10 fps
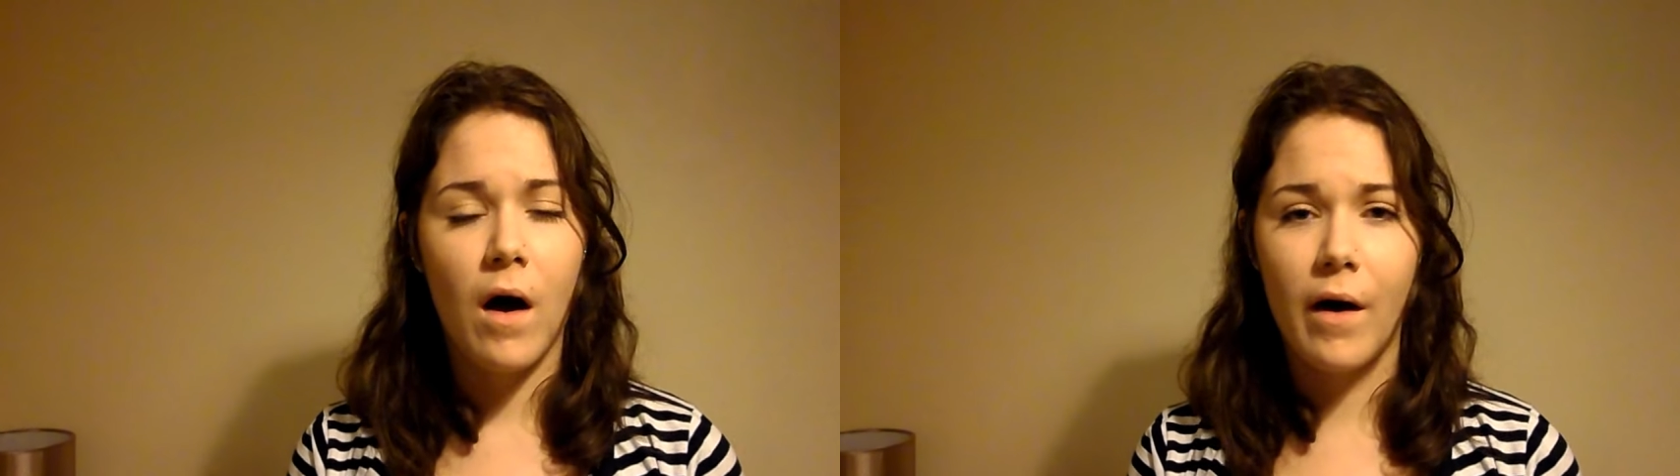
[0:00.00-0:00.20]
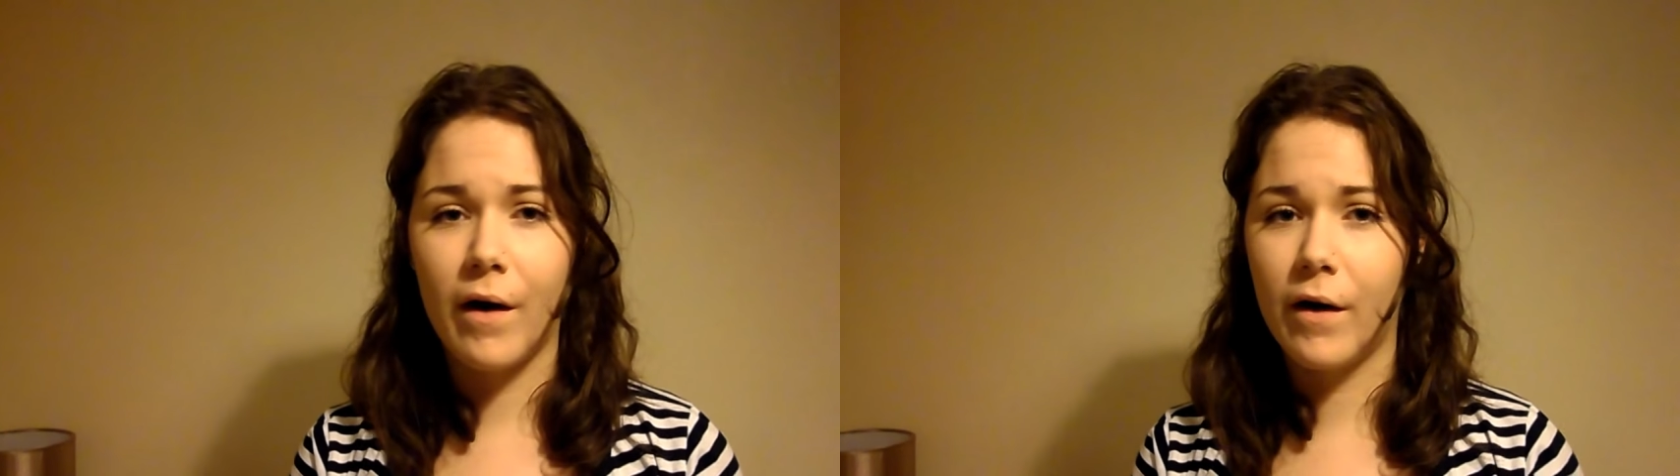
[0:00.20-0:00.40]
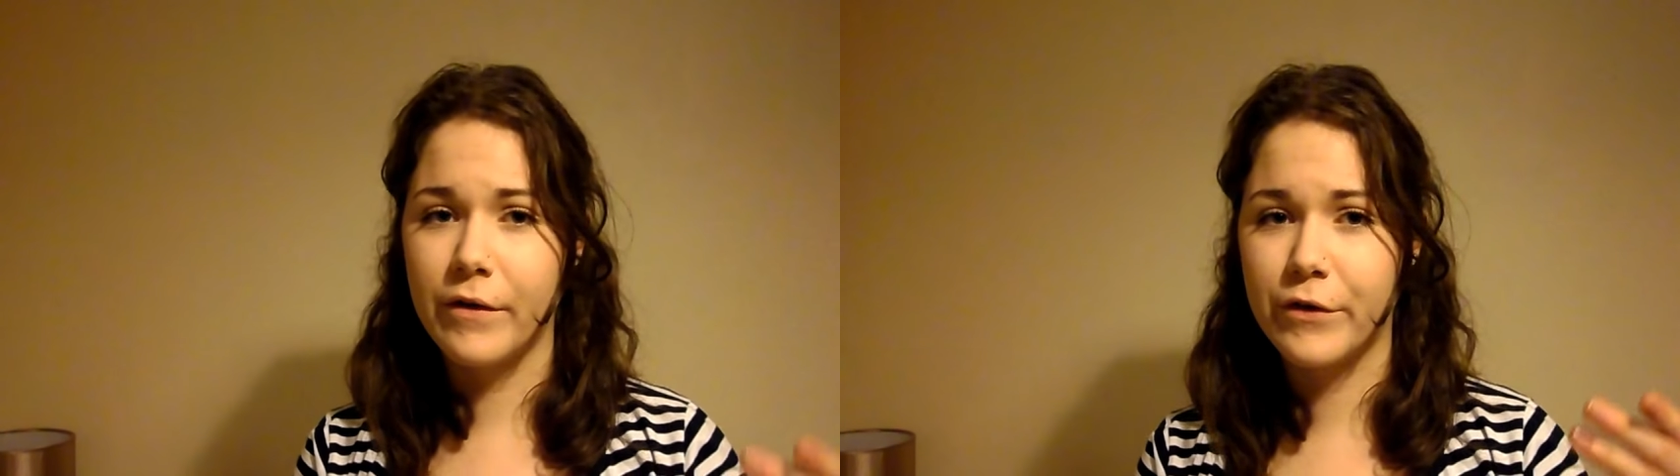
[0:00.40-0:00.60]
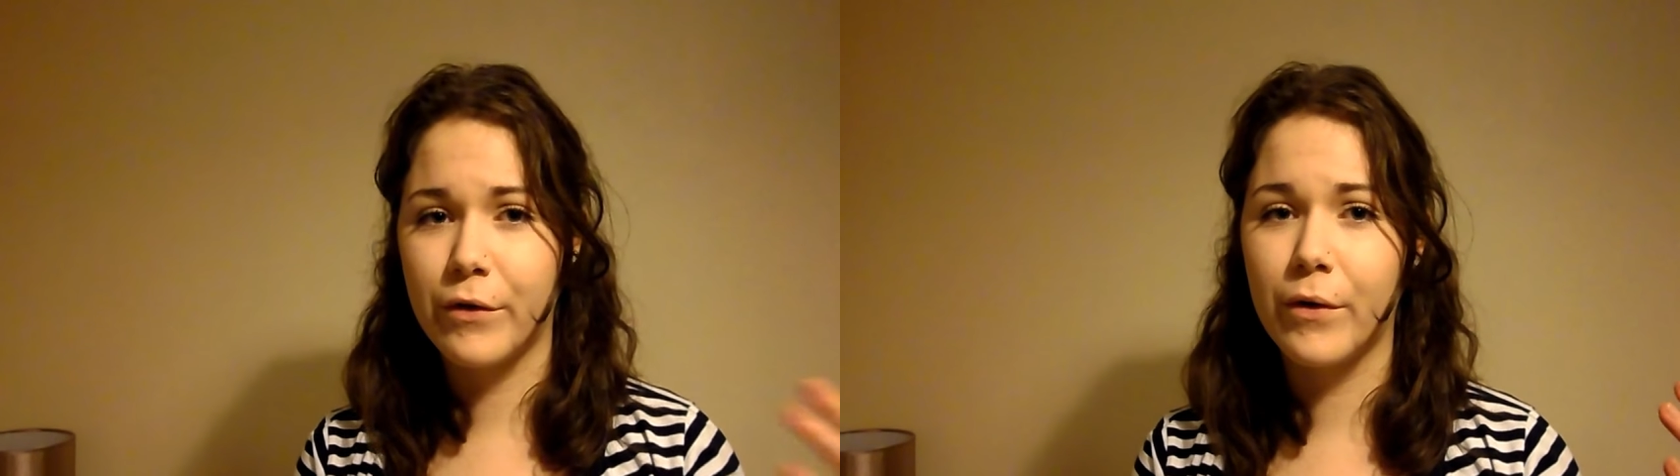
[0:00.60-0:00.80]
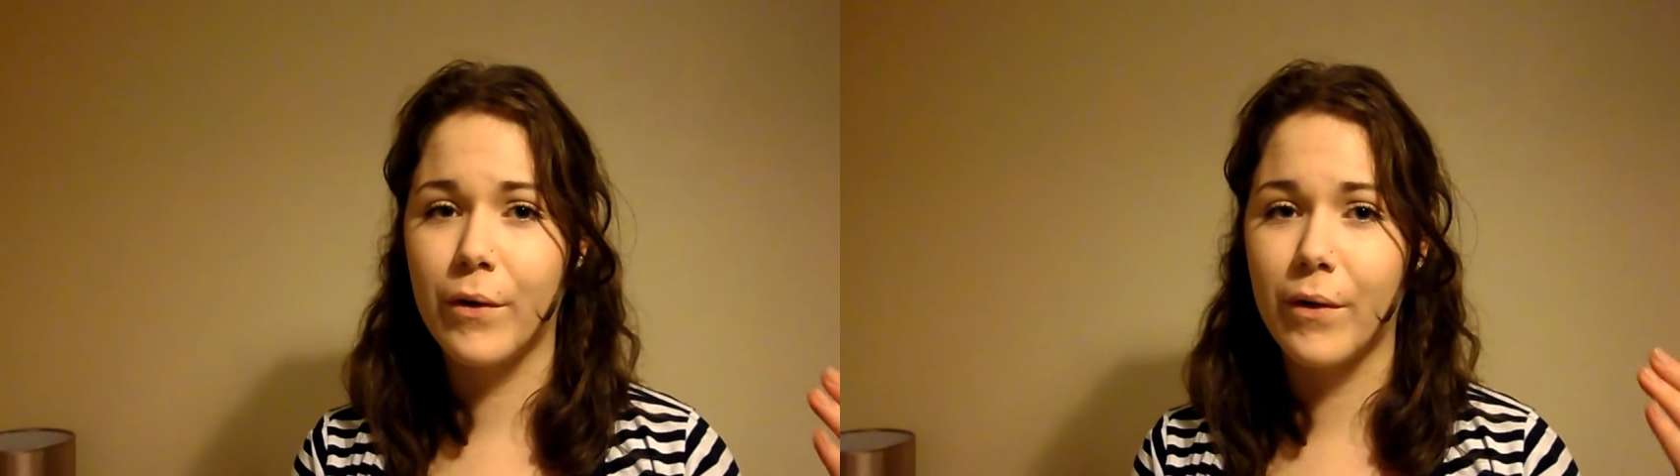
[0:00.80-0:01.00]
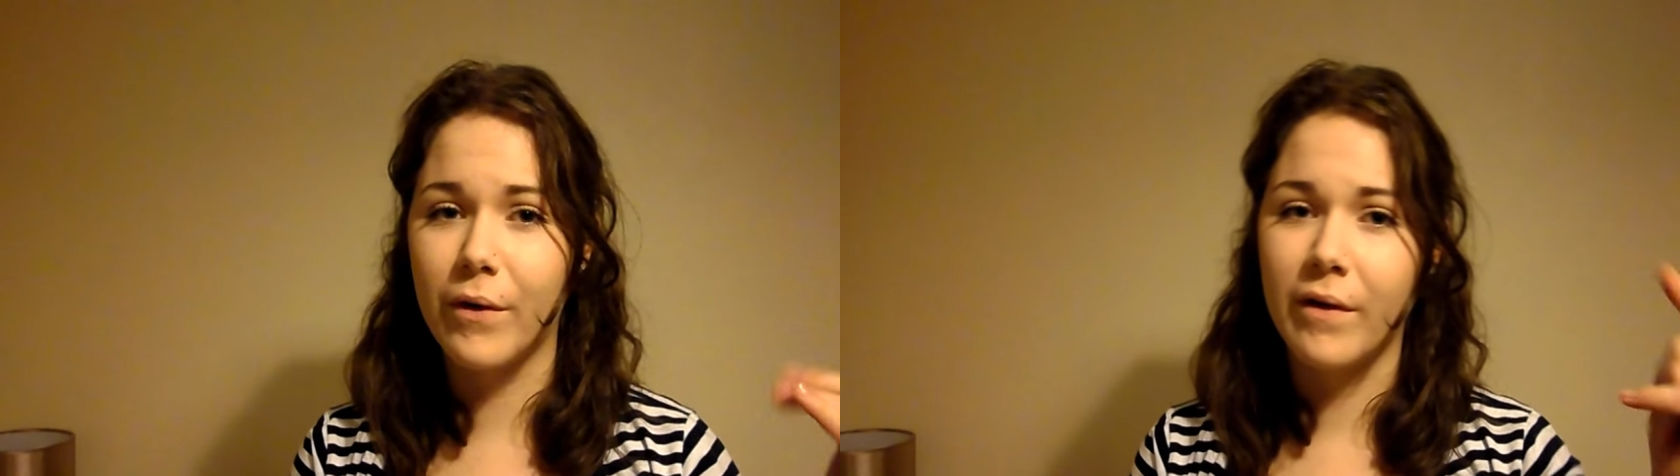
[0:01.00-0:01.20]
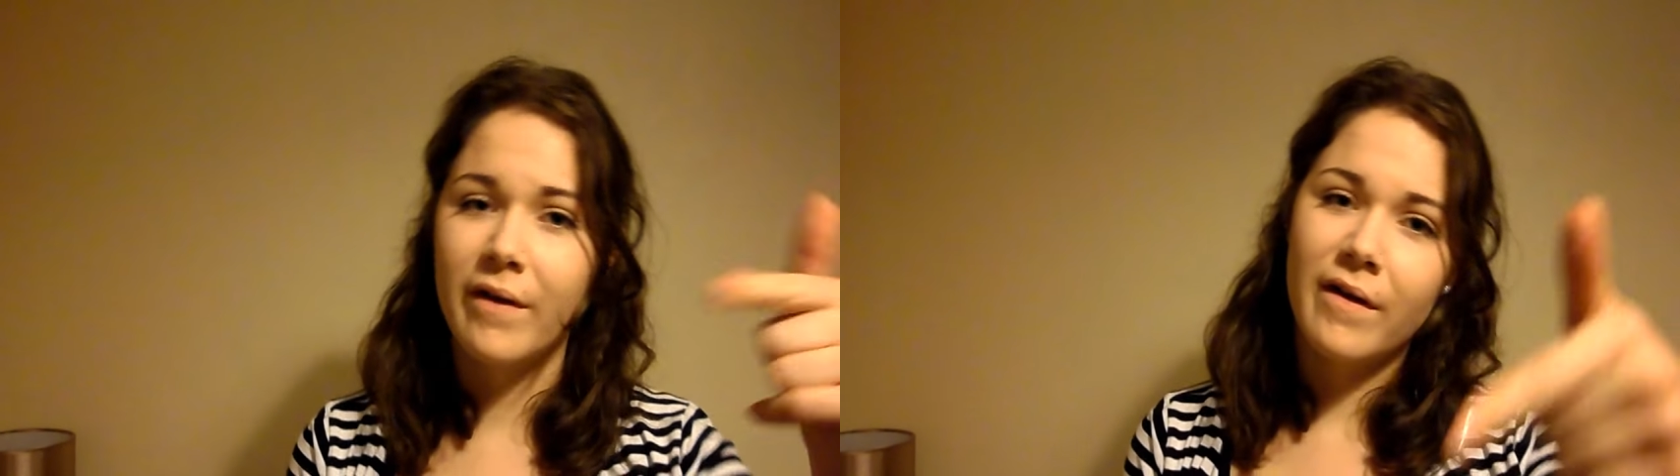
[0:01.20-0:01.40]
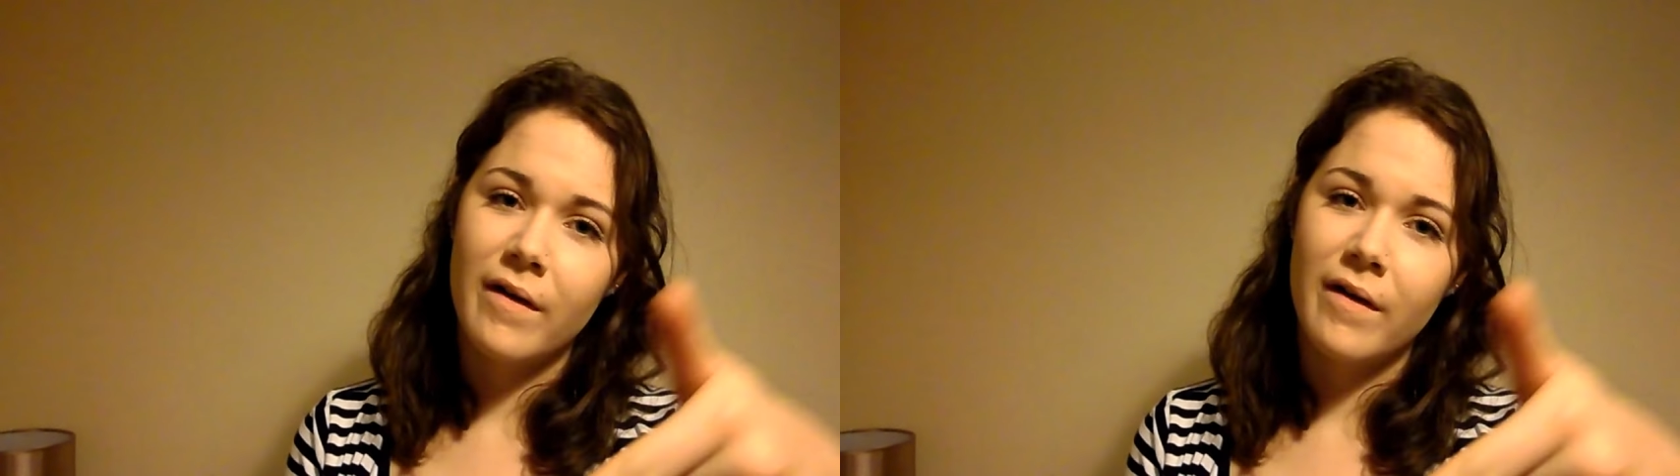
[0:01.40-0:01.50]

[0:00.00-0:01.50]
hardcore